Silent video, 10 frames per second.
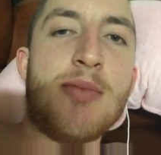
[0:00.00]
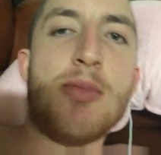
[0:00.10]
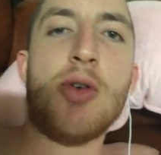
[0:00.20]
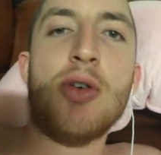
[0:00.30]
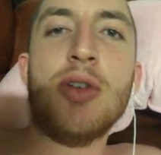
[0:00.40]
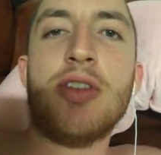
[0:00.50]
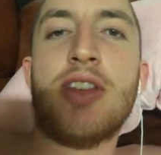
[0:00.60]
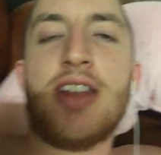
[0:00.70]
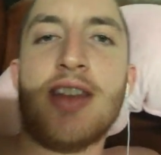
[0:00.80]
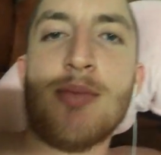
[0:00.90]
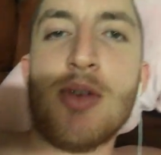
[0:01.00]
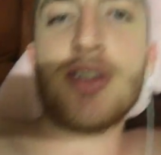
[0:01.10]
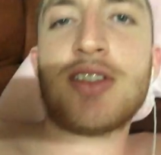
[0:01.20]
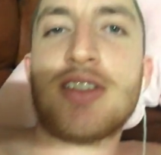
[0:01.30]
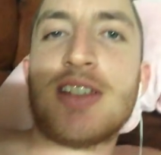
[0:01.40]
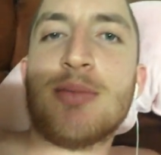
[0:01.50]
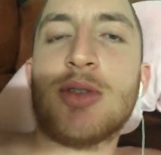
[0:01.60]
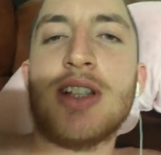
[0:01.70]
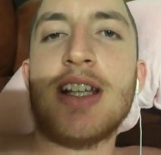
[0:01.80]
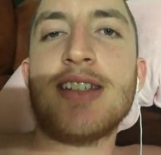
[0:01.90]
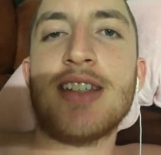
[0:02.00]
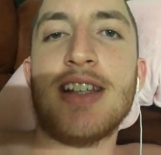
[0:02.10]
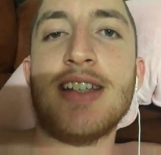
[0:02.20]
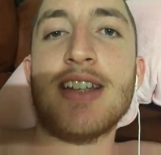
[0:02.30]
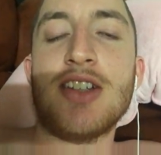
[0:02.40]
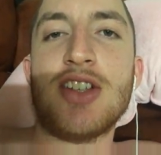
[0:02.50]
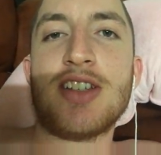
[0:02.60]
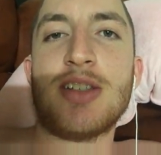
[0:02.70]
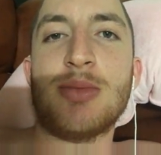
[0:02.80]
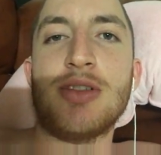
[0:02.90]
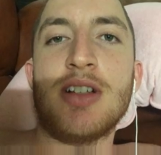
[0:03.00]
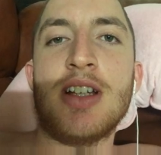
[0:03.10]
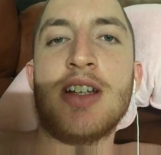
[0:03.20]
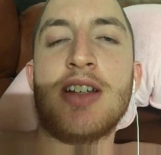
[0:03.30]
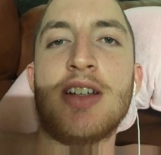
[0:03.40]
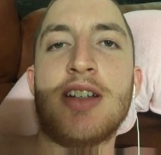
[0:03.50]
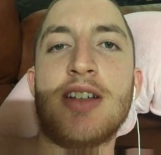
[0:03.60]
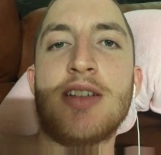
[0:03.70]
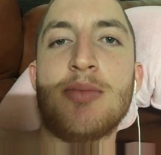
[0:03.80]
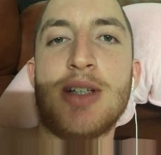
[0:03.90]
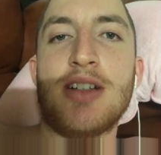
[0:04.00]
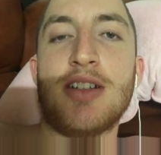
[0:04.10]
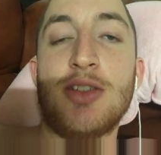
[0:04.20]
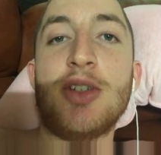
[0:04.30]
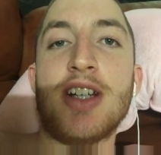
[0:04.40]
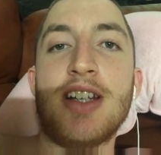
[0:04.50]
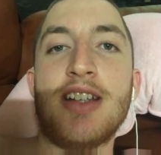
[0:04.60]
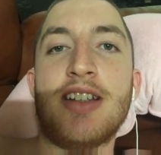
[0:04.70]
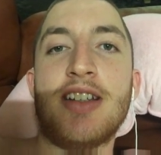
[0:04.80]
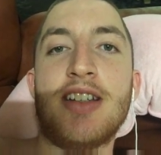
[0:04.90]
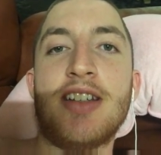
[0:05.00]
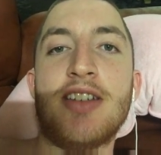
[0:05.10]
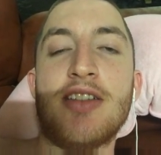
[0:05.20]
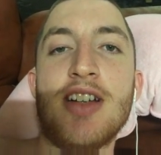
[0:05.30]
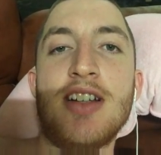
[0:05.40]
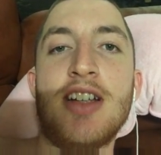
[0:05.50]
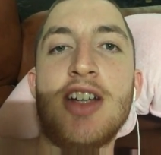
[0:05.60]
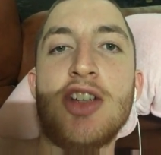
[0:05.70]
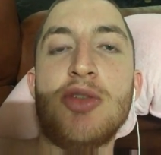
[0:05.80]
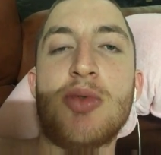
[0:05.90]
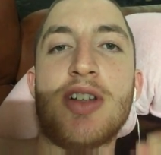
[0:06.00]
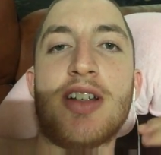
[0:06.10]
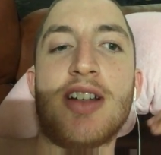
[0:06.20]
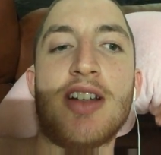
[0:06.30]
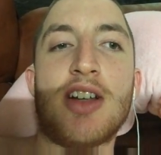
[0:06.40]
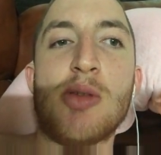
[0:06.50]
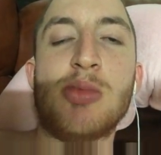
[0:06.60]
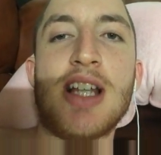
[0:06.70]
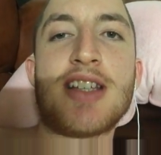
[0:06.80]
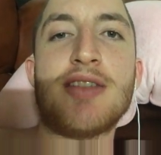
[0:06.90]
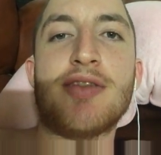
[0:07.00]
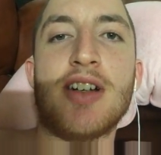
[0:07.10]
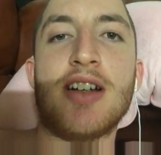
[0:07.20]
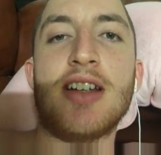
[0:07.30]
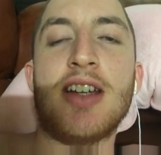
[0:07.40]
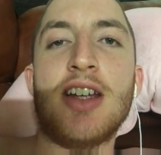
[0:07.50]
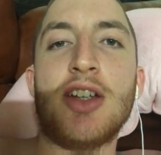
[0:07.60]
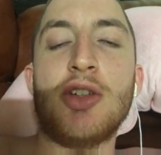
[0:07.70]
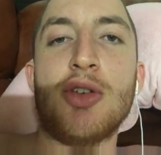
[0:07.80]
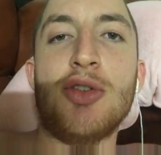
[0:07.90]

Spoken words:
more than the most simple, easily digestible meal you can eat. Right? You want to complexify your